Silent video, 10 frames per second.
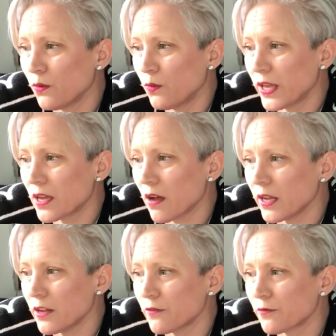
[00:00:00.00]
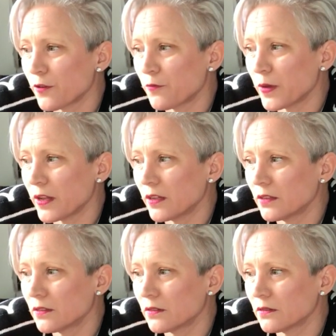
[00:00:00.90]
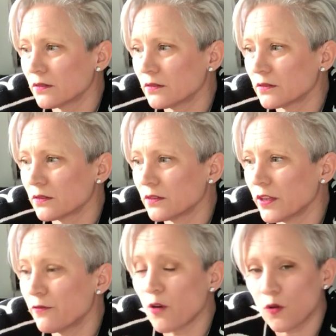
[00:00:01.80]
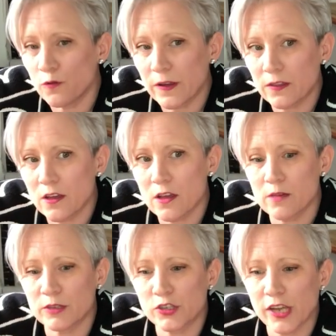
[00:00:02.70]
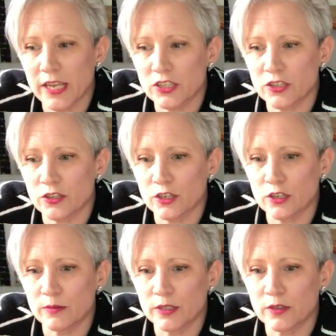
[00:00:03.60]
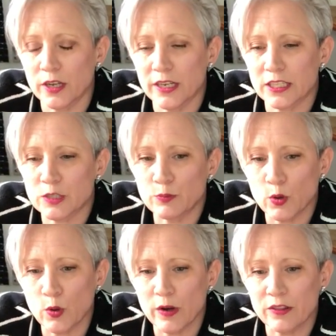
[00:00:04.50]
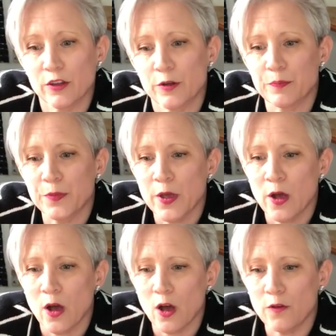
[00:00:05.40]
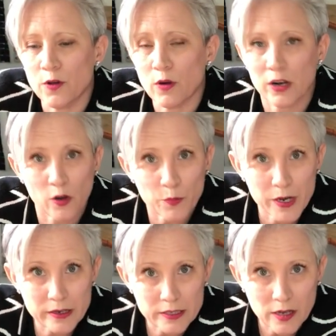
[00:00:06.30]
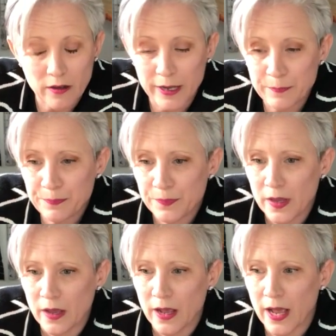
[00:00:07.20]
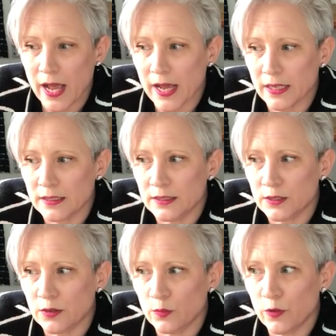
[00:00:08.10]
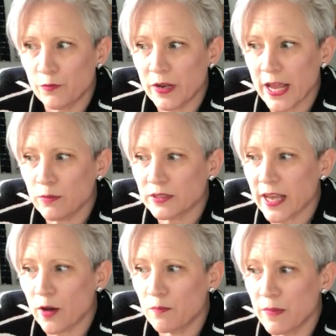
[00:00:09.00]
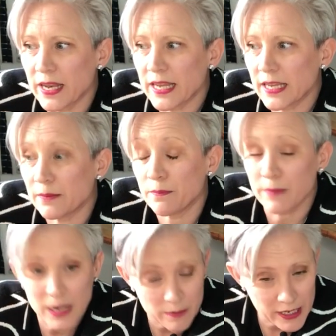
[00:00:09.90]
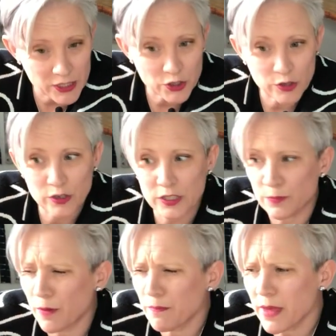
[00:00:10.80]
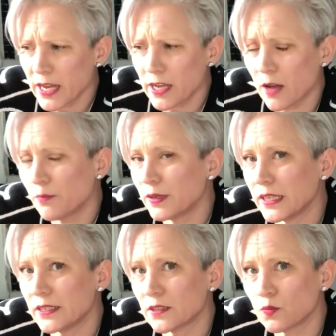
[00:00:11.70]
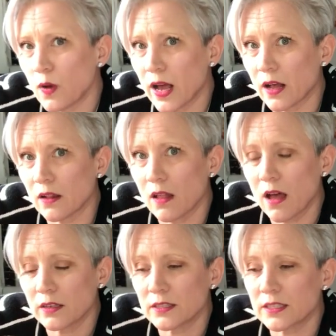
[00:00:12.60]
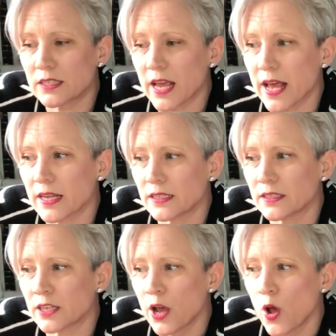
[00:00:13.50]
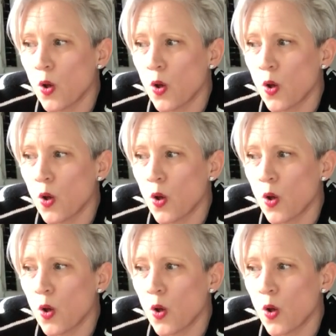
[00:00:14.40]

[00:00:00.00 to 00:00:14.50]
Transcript: We kind of have been evolving them and changing them and exploring them over quite a long period of time. And we've been able to help many, many, many students, but many companies as well, understand